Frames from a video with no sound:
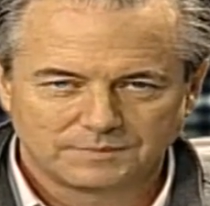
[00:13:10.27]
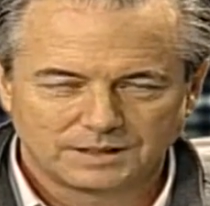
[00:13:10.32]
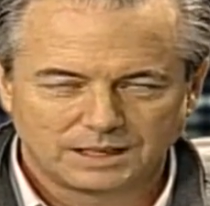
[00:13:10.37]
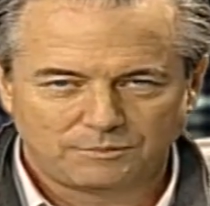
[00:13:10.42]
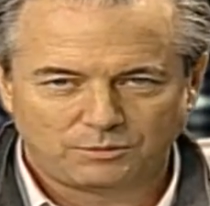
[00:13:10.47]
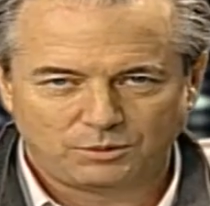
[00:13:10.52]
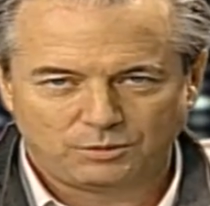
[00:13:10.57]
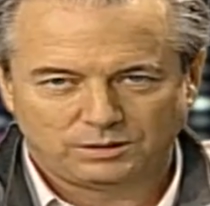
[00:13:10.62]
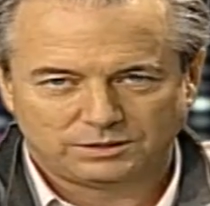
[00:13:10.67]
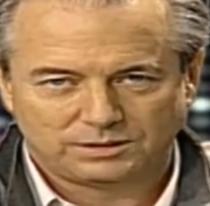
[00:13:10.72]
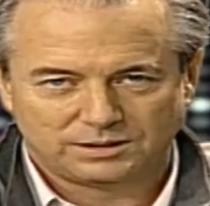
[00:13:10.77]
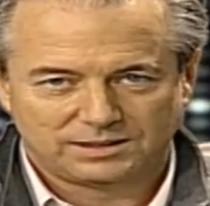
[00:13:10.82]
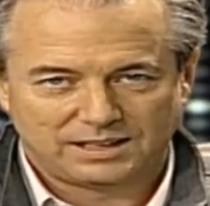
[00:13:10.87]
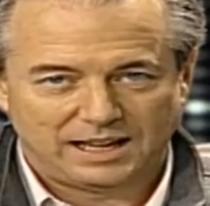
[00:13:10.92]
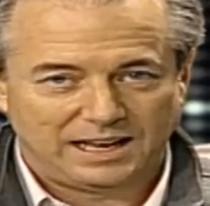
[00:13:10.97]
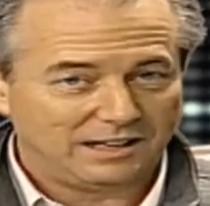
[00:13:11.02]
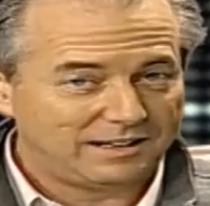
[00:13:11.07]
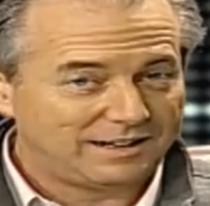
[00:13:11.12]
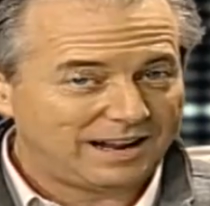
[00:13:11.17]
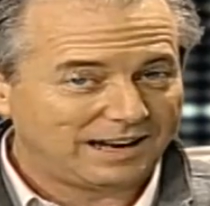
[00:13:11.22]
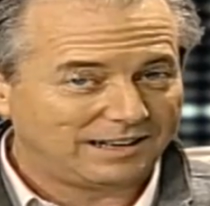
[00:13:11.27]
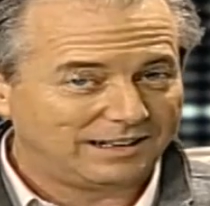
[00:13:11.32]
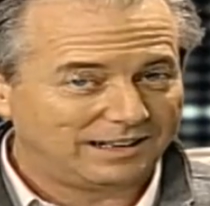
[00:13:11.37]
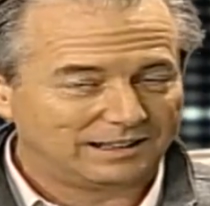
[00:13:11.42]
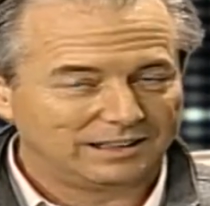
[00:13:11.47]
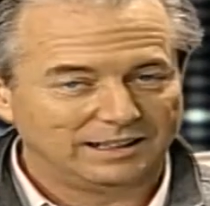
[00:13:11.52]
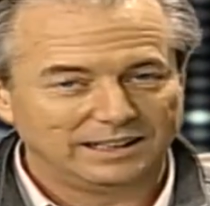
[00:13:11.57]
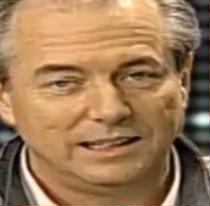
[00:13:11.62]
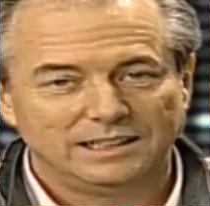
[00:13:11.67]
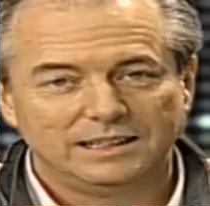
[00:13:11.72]
if we want to say it
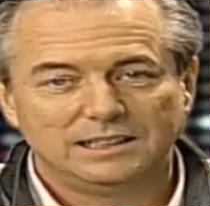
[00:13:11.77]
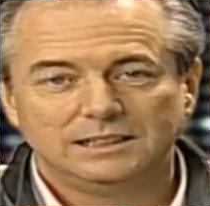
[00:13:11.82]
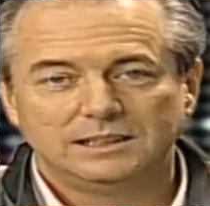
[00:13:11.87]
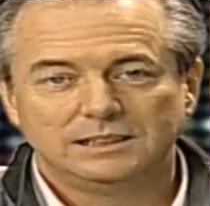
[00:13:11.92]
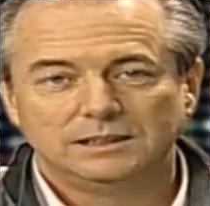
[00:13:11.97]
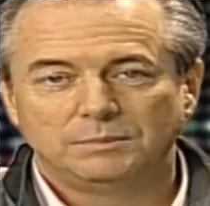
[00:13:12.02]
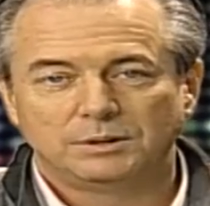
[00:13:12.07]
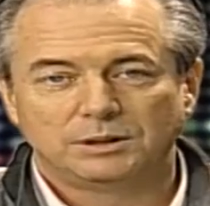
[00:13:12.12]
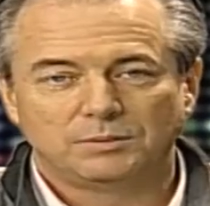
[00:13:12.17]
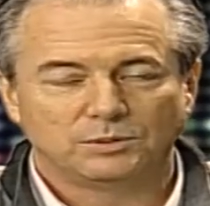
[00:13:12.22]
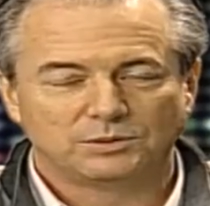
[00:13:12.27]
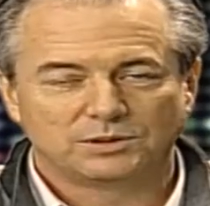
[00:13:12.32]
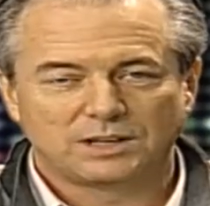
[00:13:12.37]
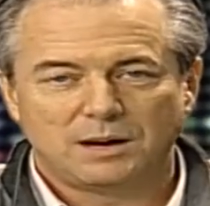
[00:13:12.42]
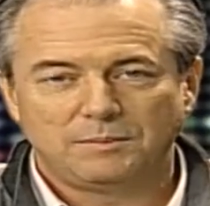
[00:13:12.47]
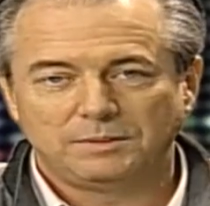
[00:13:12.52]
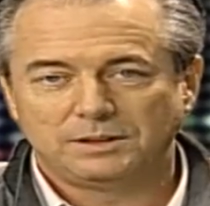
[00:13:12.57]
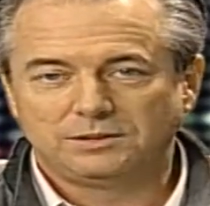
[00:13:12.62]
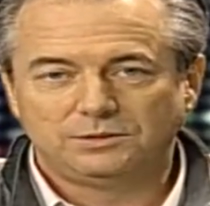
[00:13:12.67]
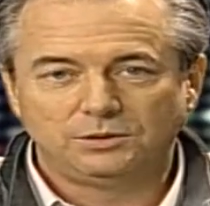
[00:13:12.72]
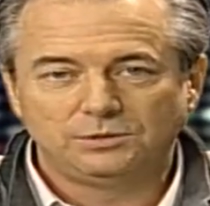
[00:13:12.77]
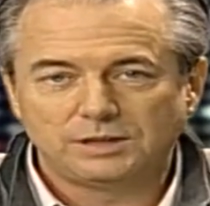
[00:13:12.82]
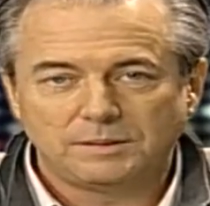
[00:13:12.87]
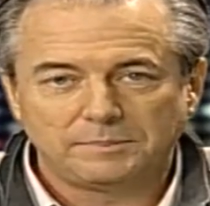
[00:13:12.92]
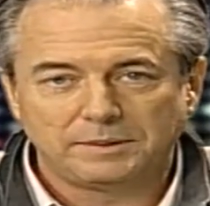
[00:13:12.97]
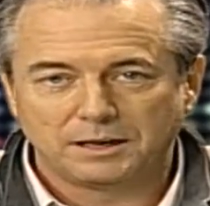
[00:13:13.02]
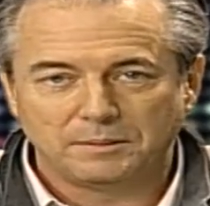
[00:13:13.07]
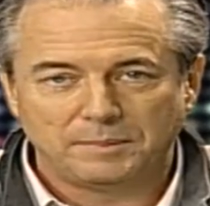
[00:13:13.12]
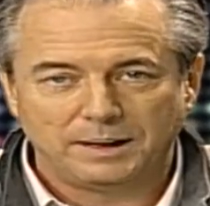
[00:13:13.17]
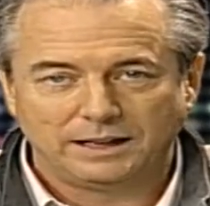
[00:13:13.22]
technically. But the most common is do
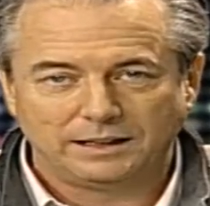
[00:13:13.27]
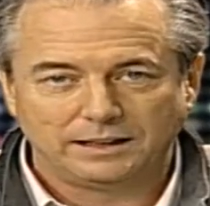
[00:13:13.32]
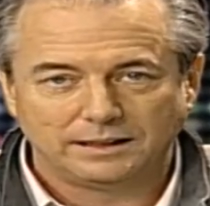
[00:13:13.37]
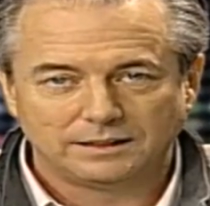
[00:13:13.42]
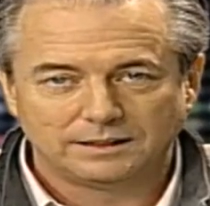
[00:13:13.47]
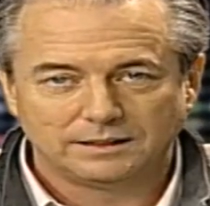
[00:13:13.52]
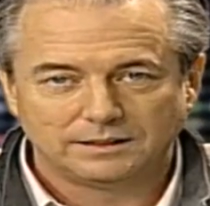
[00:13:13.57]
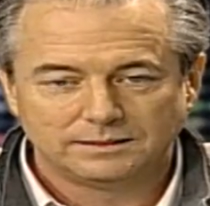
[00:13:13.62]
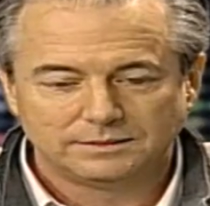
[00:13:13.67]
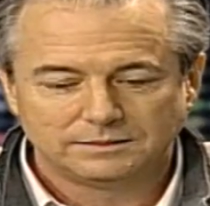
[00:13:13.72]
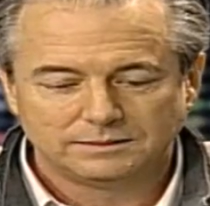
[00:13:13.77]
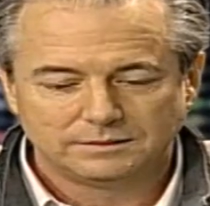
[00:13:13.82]
something about it.